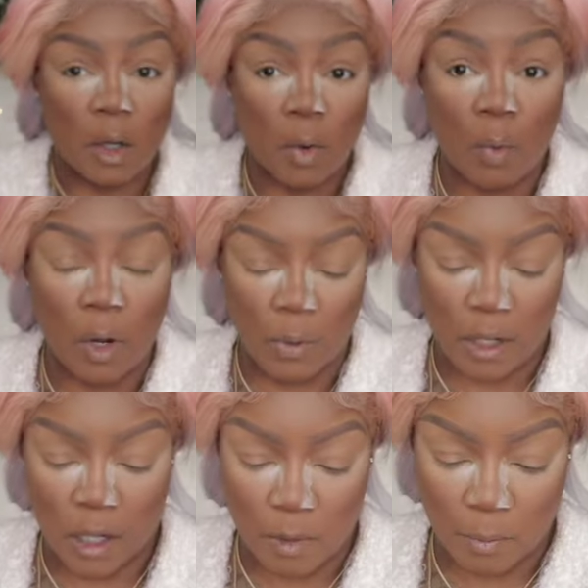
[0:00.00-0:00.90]
what we
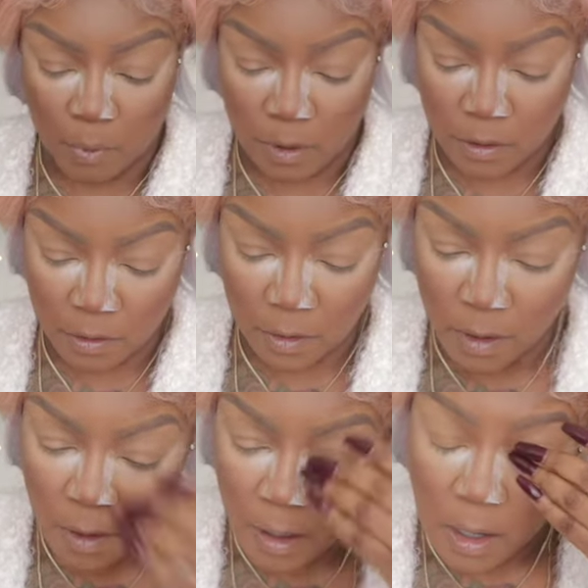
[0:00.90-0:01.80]
come up with.
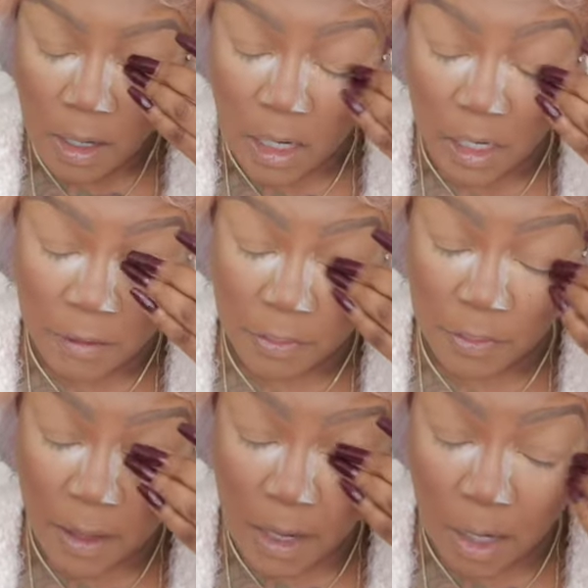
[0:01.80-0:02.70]
I
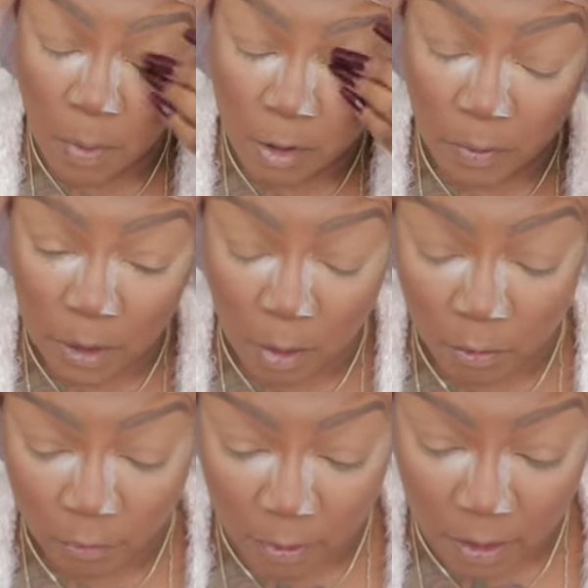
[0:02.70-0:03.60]
think I want to really go
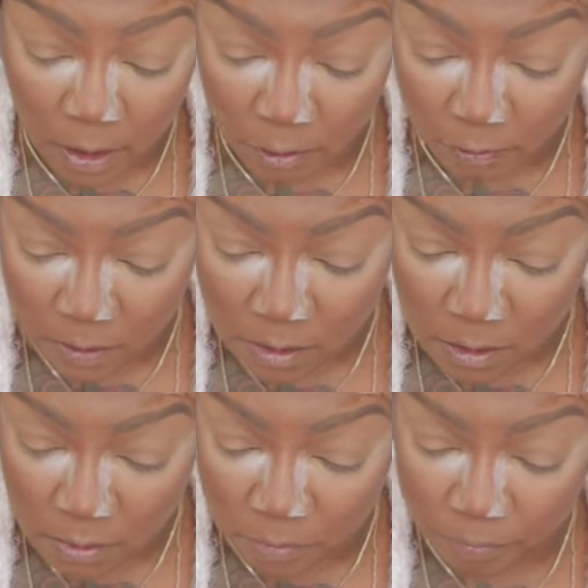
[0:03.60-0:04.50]
for a cut crease
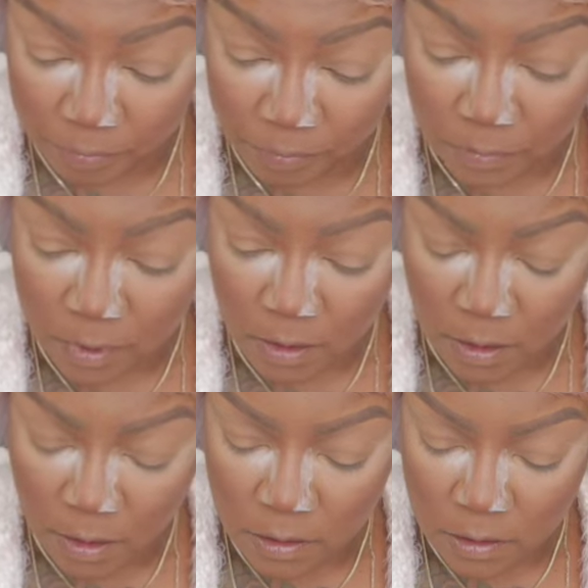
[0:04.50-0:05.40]
though.
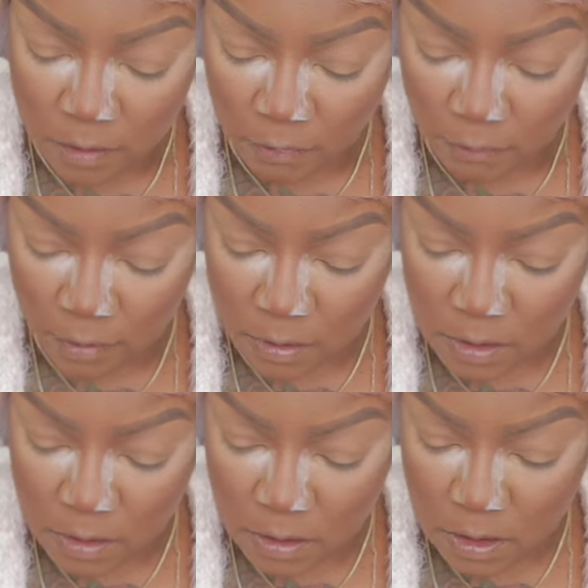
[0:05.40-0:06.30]
So
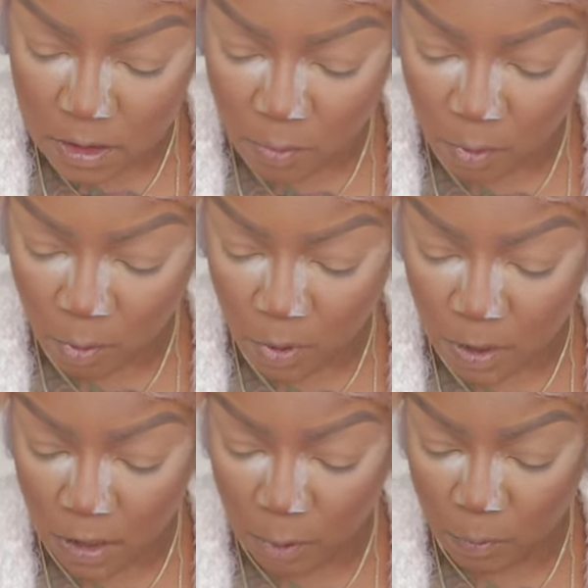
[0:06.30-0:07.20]
first we're
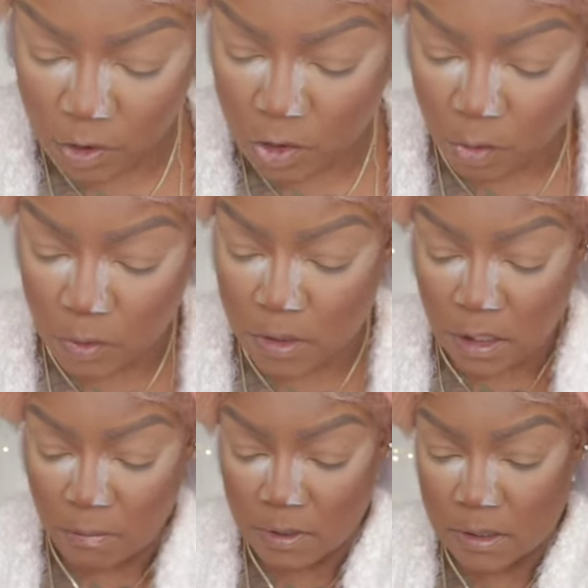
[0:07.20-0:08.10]
going in with Show
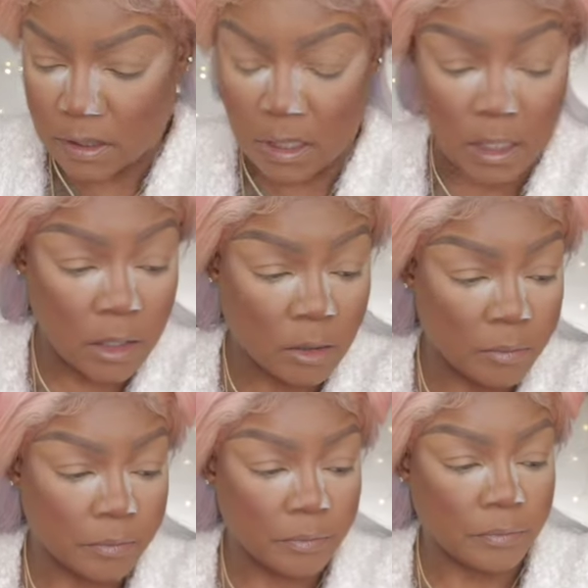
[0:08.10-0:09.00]
Some Skin,
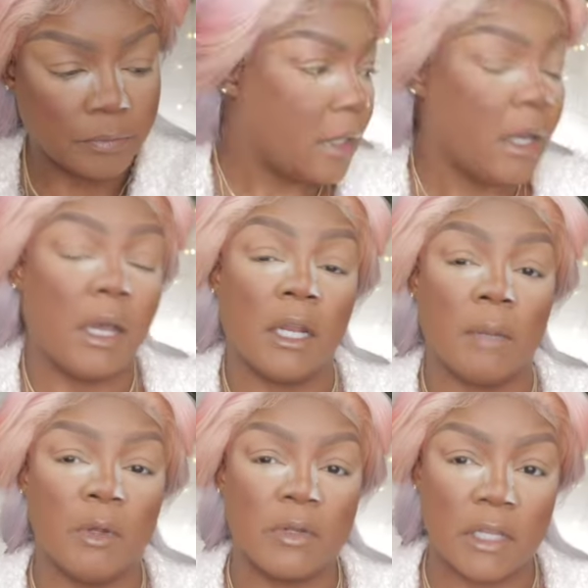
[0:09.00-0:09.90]
and
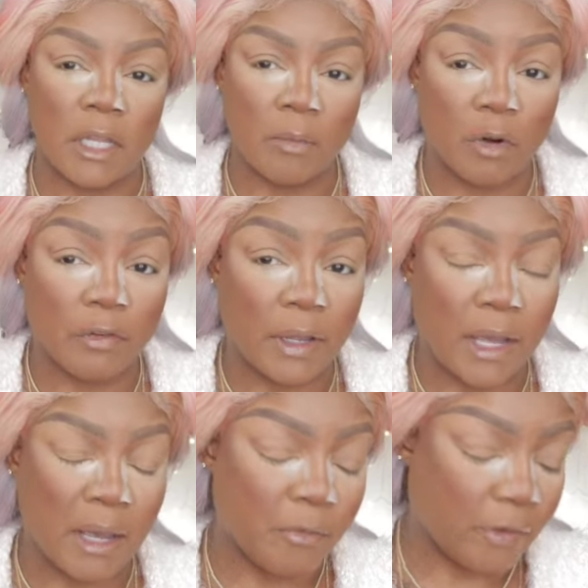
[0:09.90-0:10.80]
I'm using the Morphe
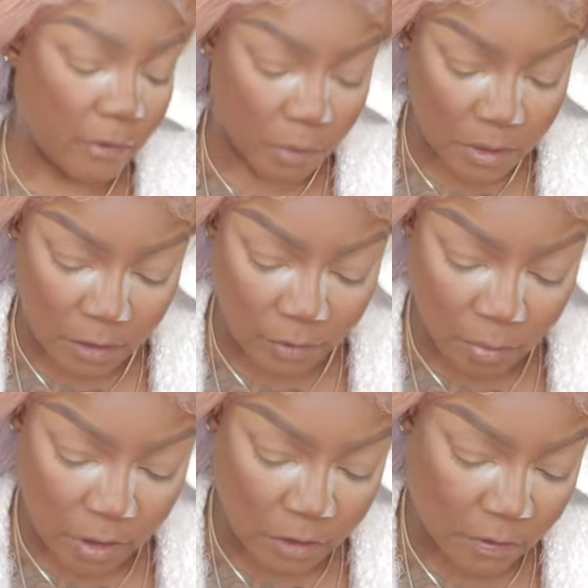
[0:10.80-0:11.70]
M507
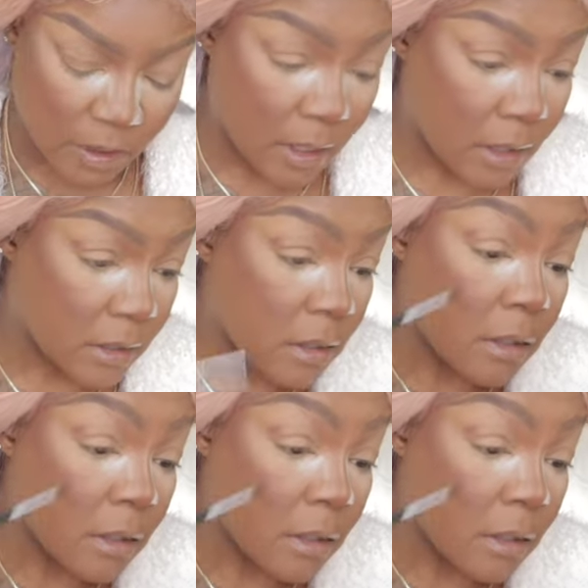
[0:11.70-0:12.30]
brush for that.